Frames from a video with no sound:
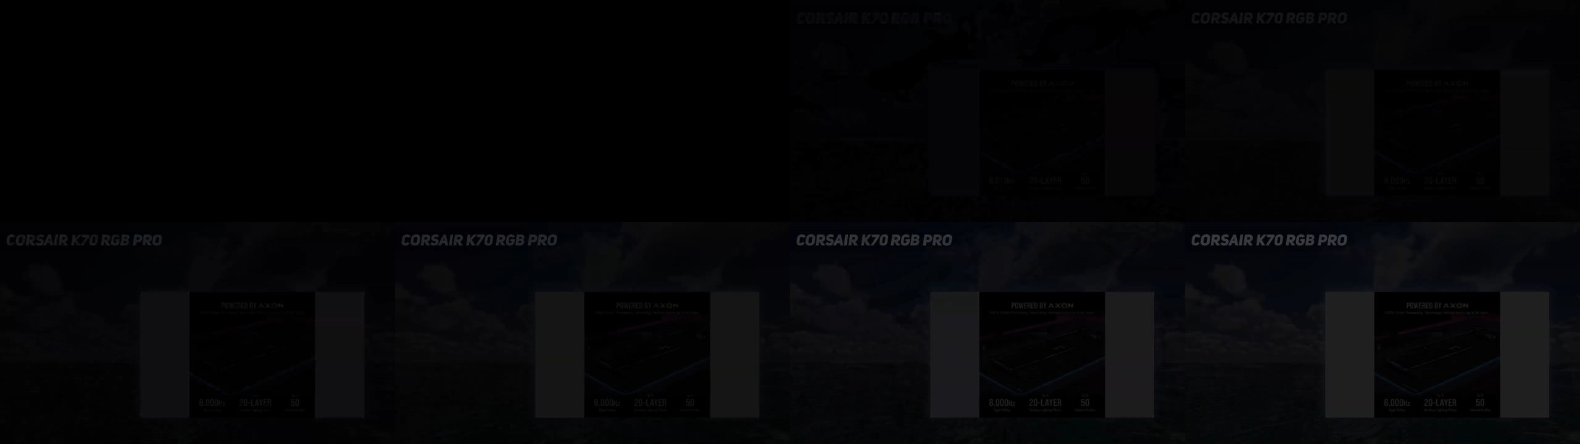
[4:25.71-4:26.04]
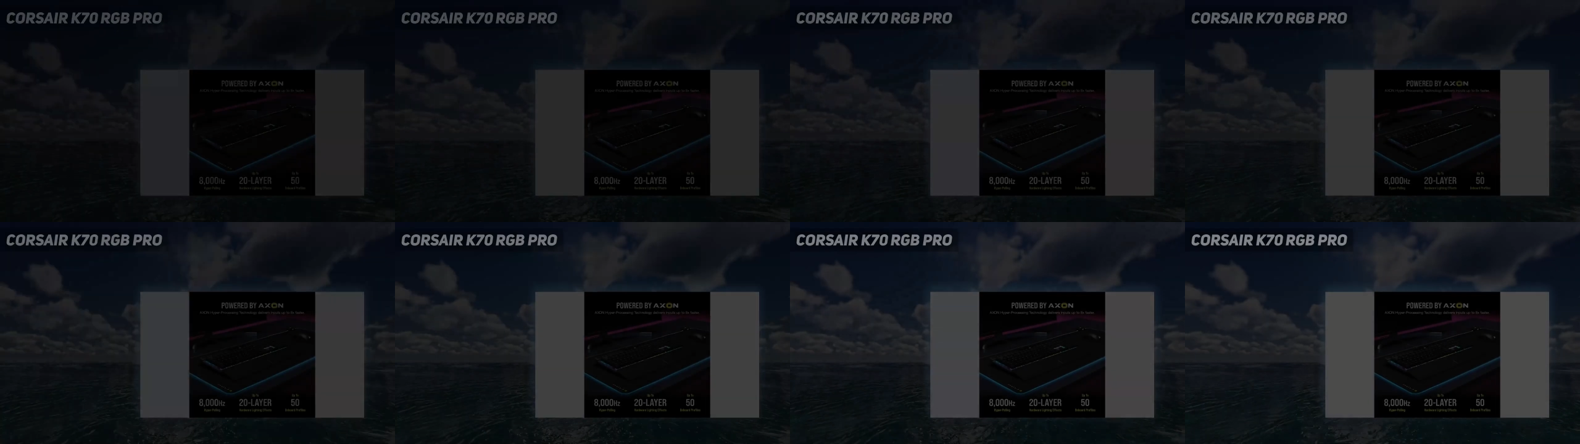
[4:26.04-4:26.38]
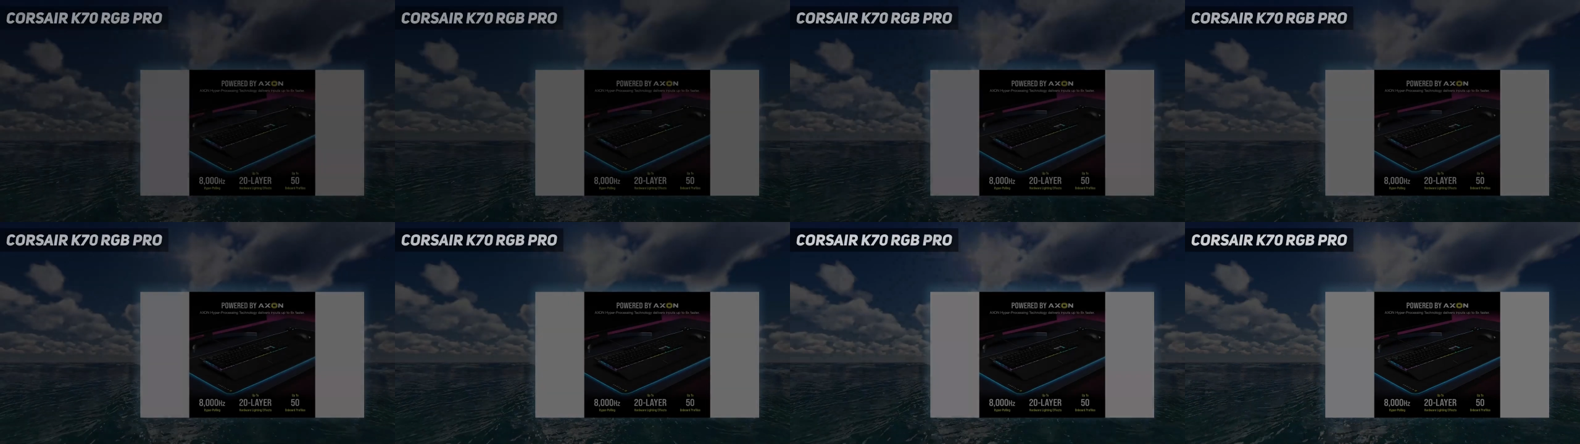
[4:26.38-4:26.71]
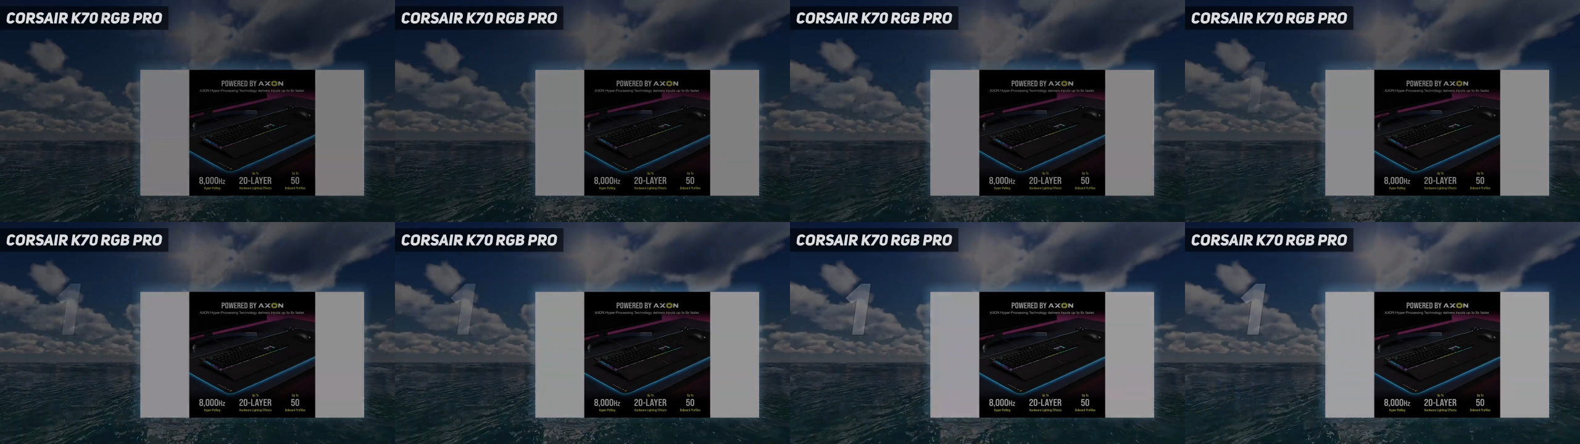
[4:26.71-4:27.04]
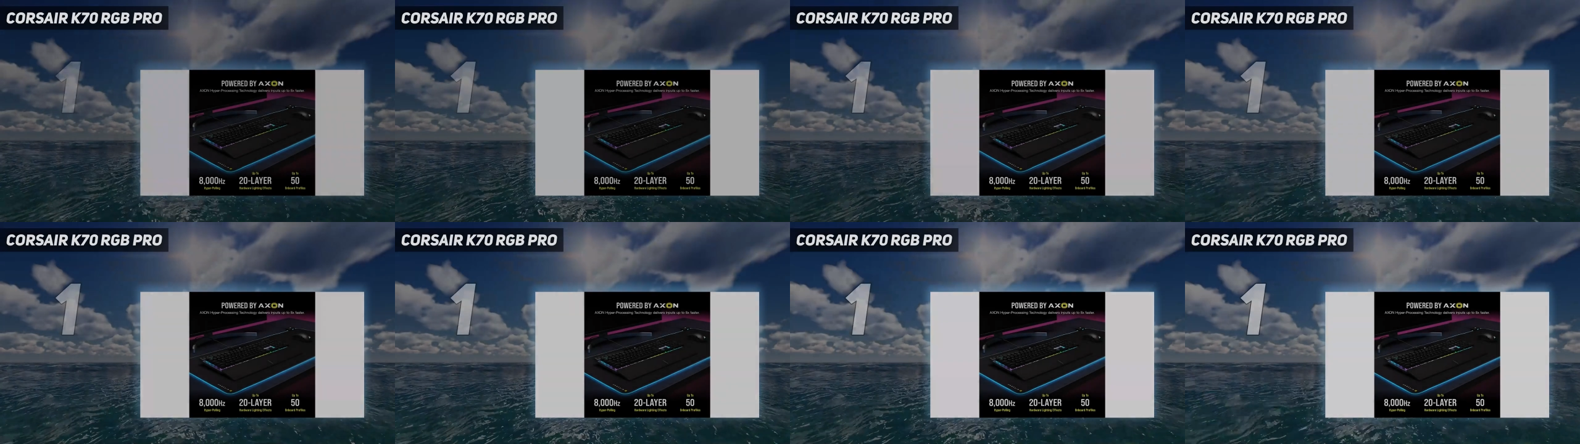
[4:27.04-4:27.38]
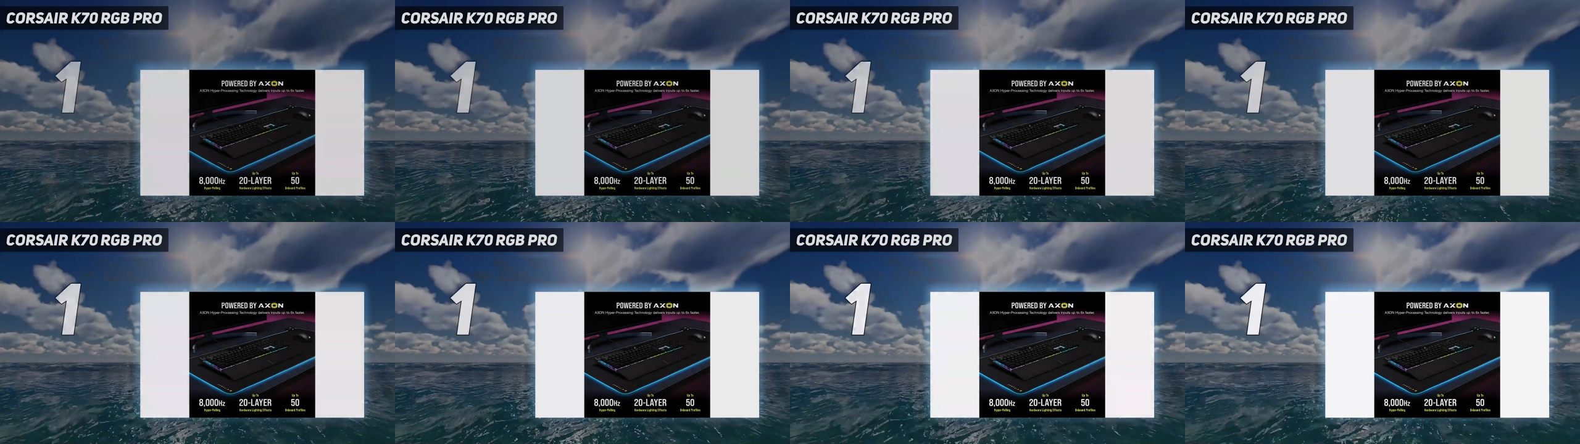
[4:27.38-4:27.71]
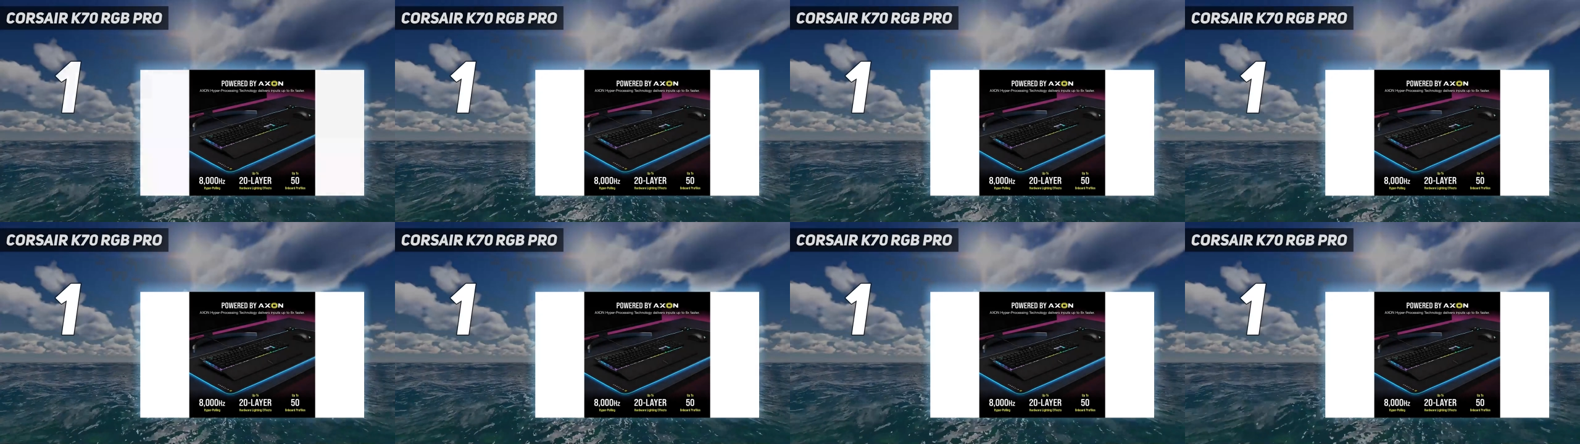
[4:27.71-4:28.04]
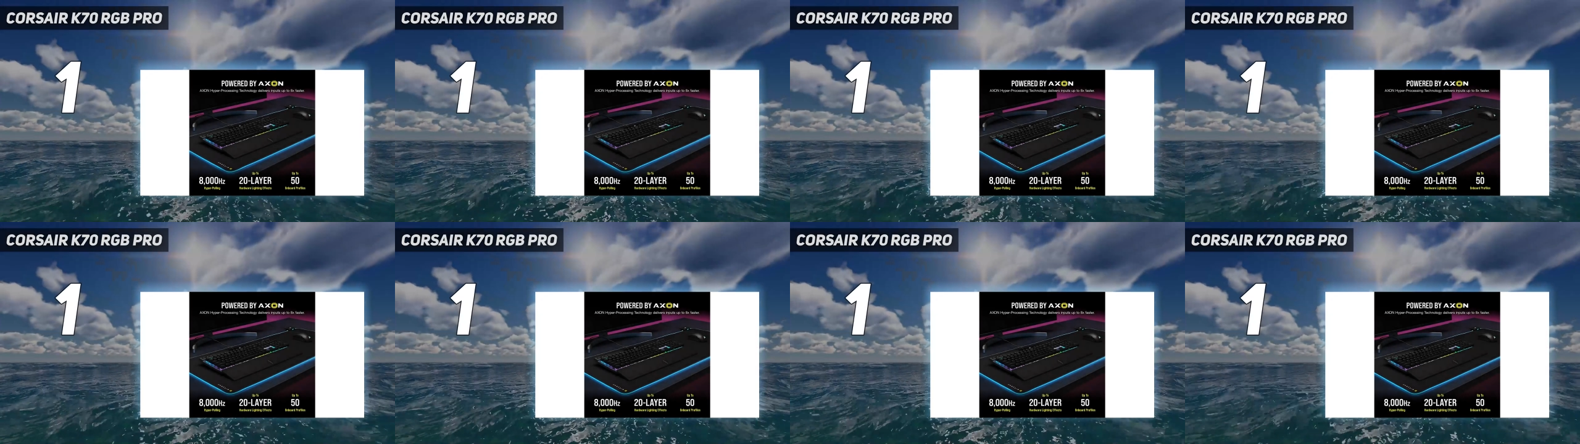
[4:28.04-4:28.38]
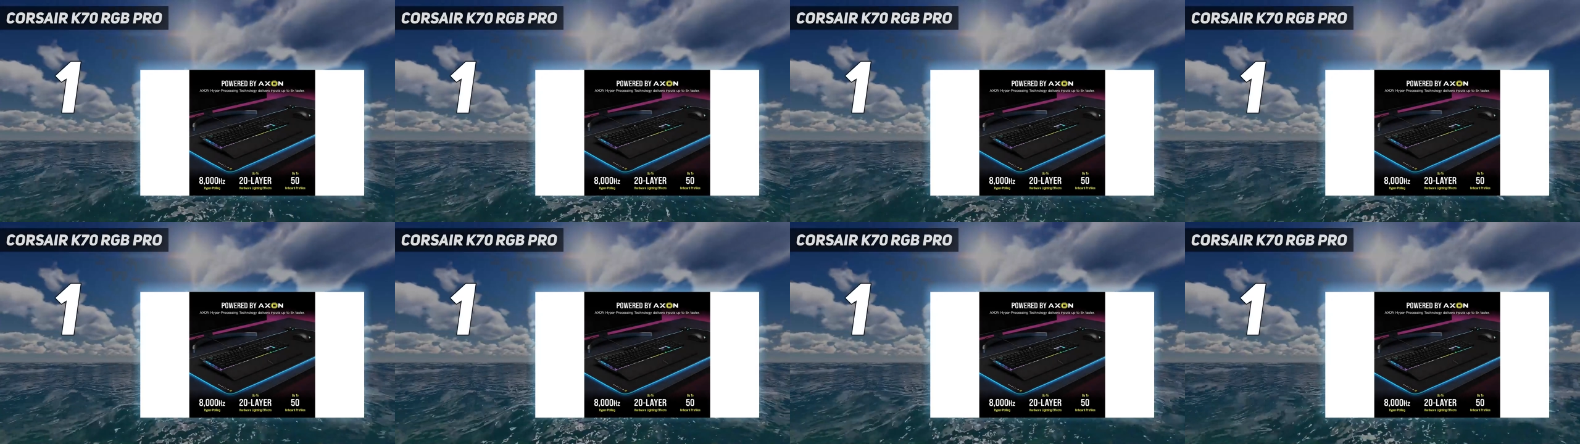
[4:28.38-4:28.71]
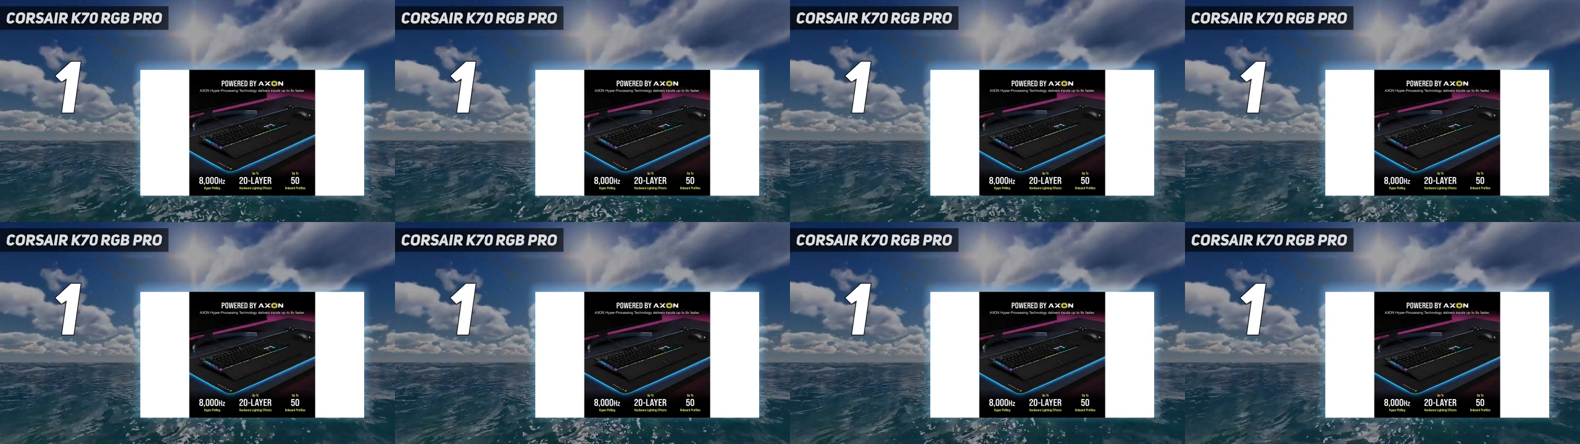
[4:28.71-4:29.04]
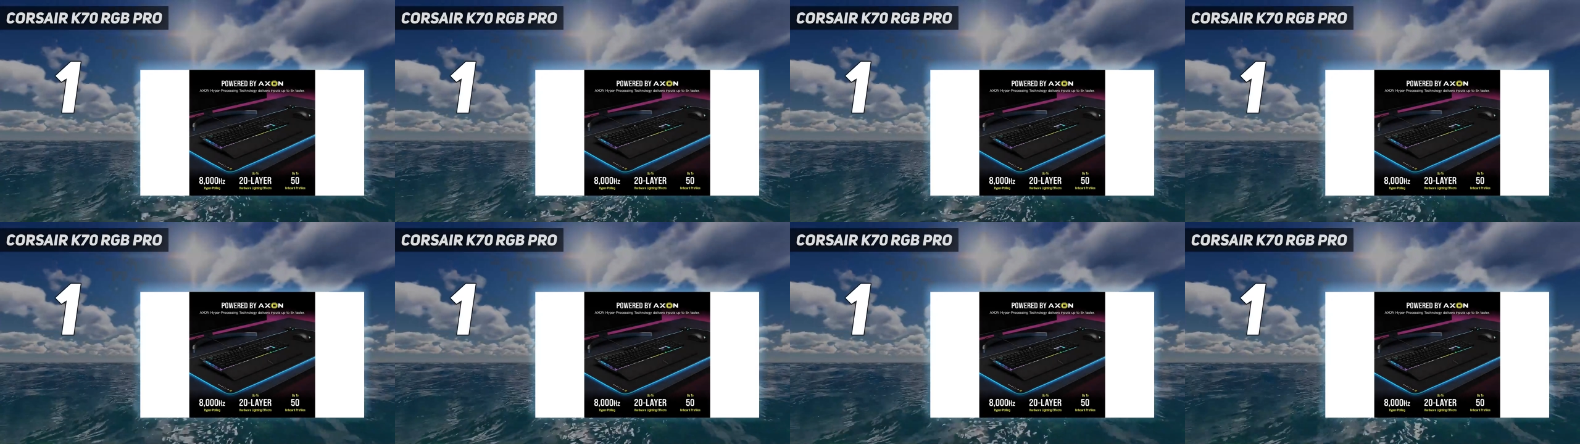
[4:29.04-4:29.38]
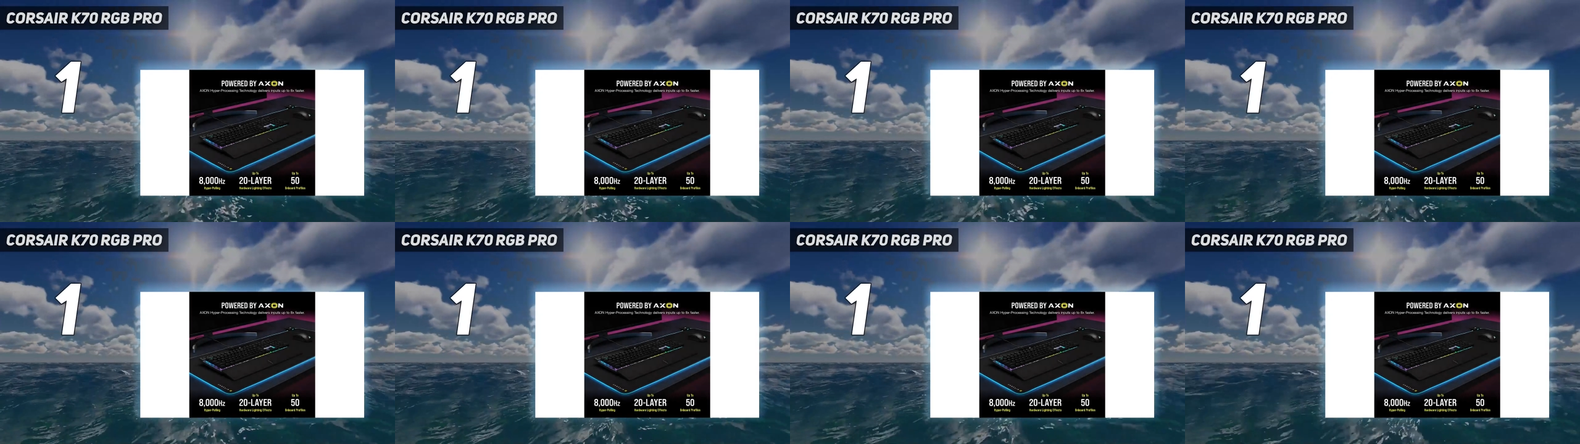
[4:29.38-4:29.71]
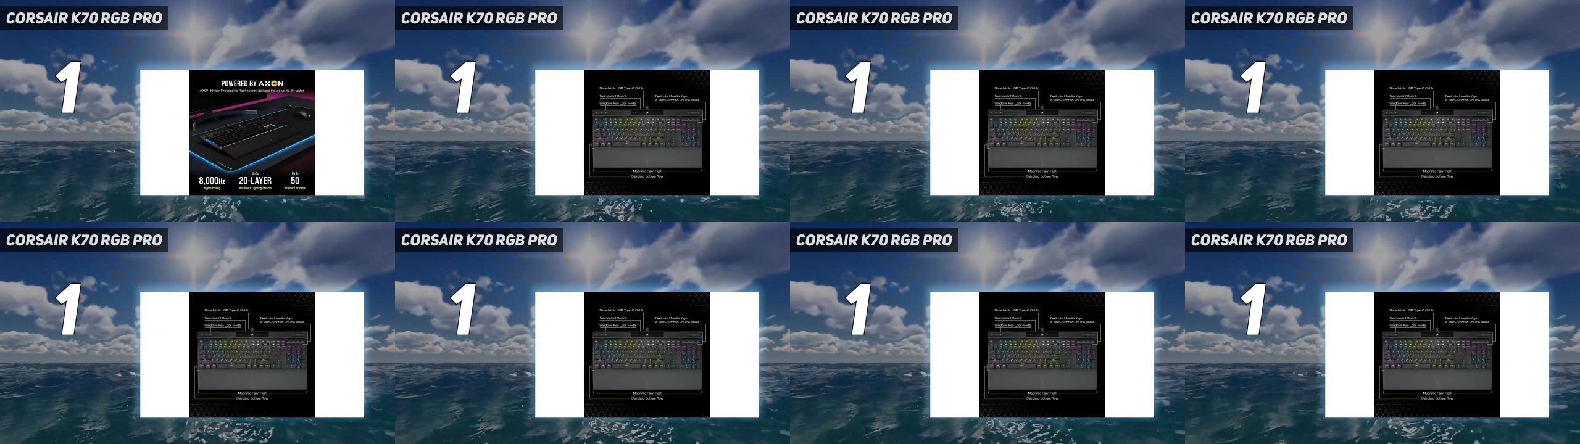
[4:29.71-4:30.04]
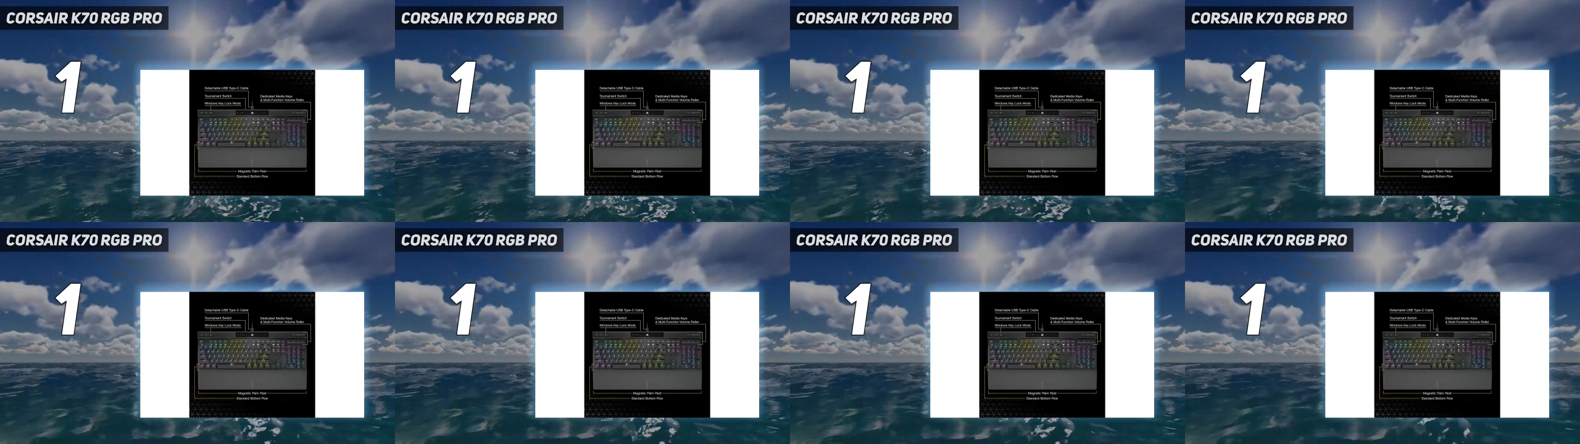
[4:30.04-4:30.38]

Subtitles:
(no speaker visible)